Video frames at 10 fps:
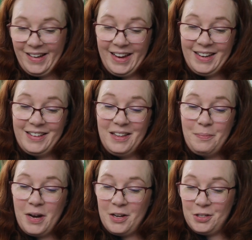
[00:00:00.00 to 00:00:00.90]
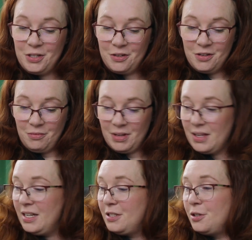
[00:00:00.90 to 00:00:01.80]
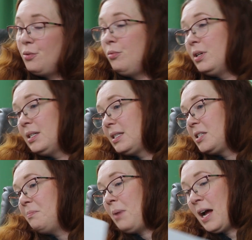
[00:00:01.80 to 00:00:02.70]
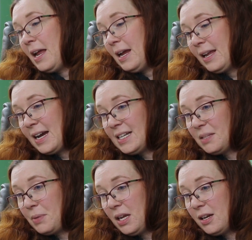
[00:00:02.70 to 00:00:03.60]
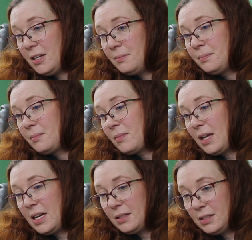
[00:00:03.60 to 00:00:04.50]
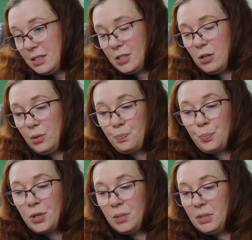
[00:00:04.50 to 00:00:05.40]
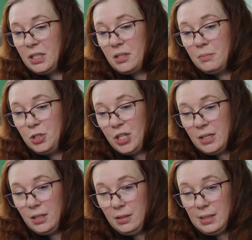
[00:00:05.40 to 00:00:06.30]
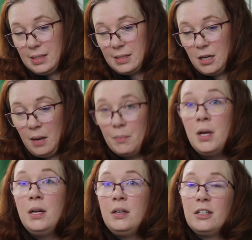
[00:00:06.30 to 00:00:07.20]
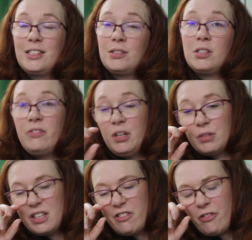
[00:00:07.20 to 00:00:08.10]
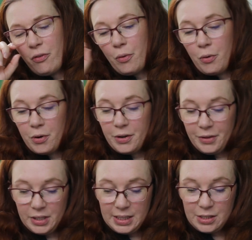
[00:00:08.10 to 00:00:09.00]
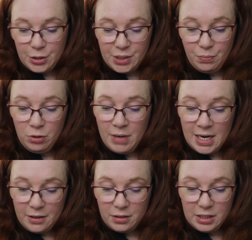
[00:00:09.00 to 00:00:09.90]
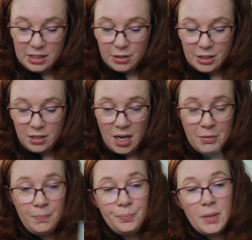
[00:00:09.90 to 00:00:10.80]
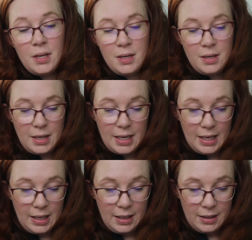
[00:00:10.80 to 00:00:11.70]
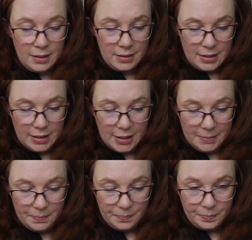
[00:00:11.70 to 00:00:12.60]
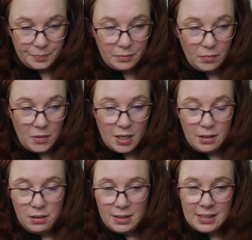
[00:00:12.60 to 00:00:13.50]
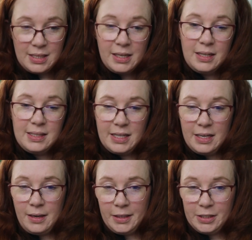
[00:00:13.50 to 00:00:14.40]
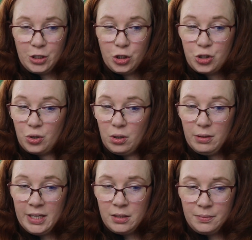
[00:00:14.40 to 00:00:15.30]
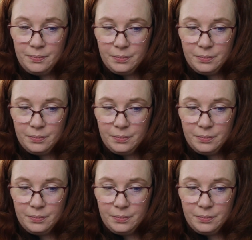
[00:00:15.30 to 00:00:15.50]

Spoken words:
And the pattern to go with it was by Casapinka, and this is called Permanent Magenta. This is exclusively written for the Knit Stars Blueback, the Knit Stars Club, and it looks like it's a nice shawlette,